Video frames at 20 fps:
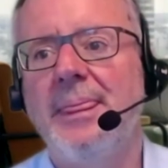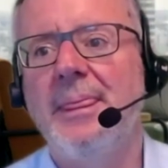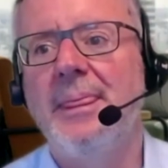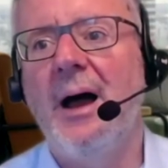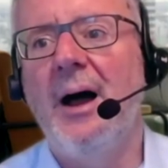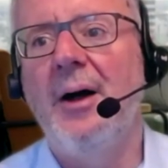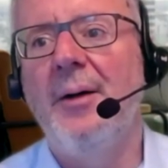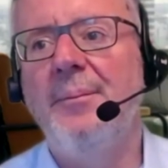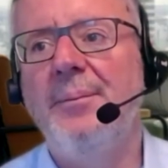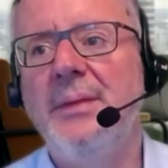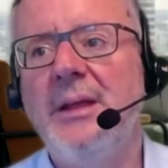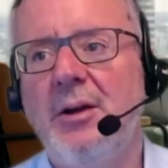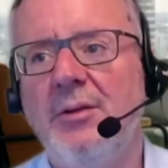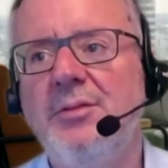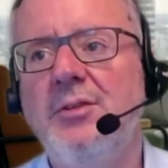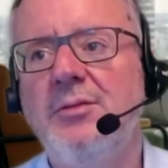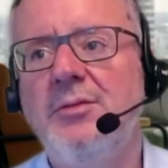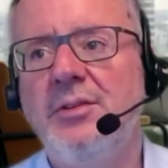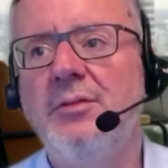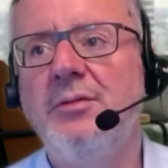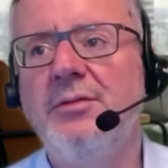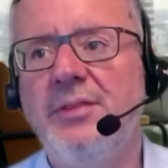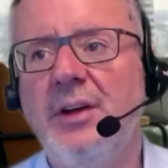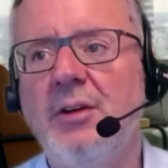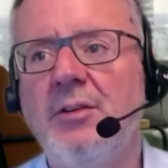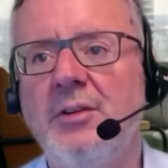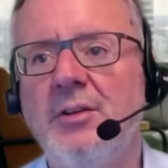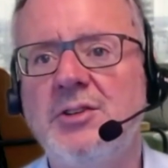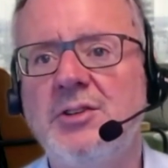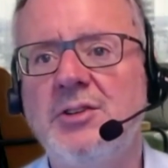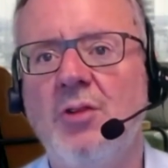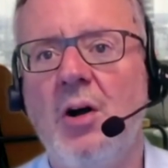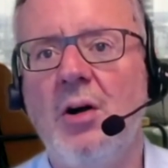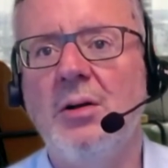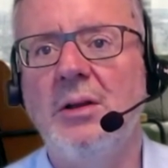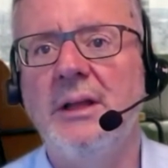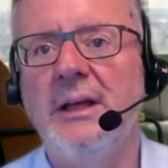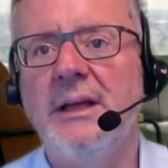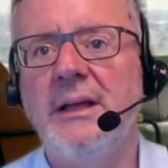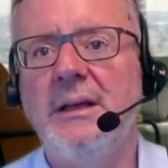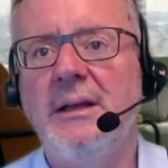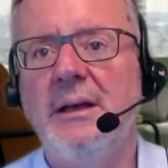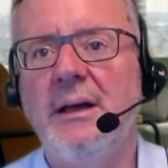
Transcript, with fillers: Um, you know, if you feel very strongly,